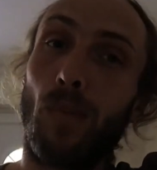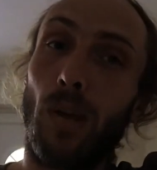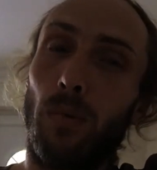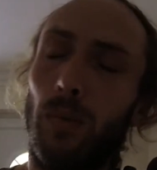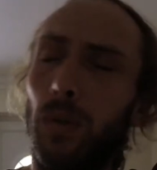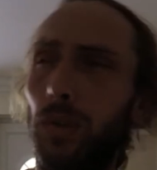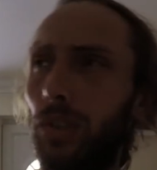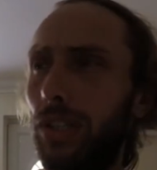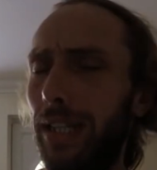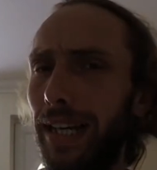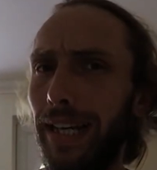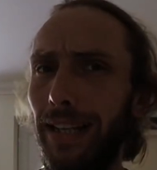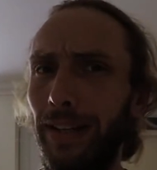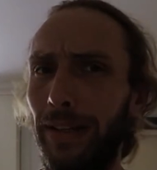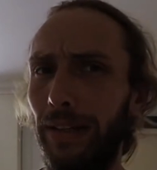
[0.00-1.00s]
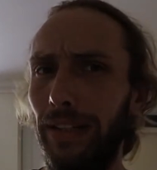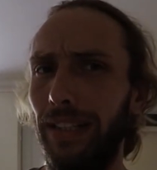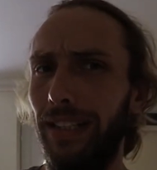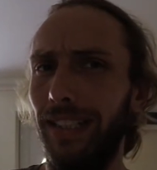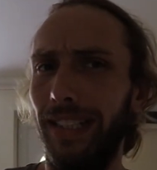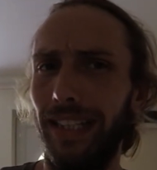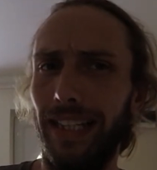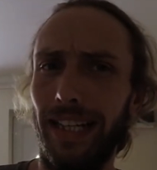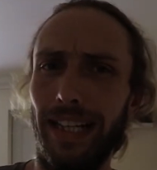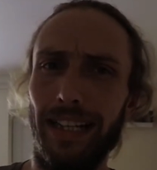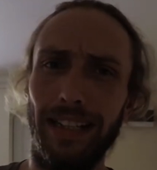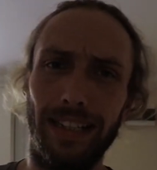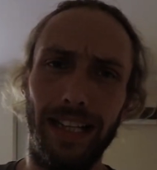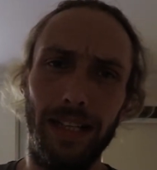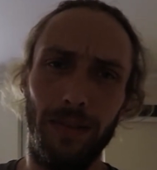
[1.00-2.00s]
we'll see though, because again, I
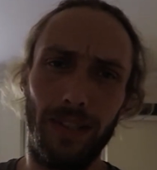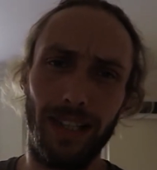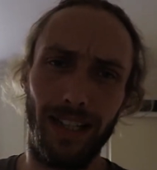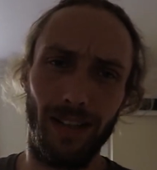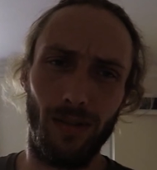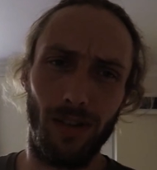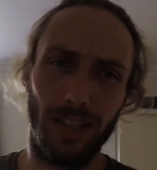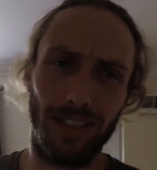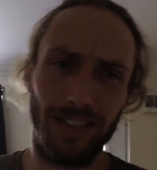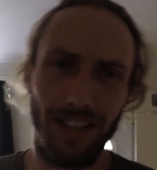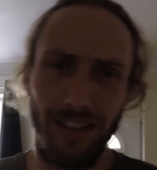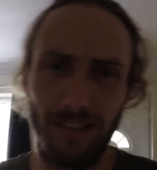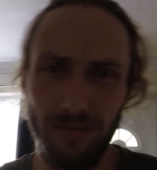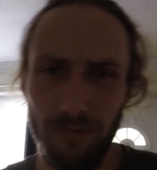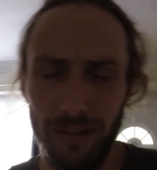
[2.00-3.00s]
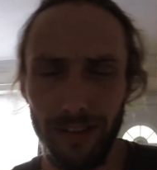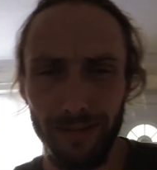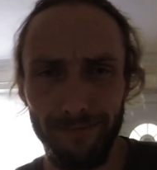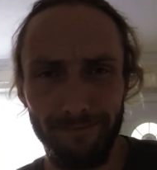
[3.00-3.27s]
keep saying all this stuff, but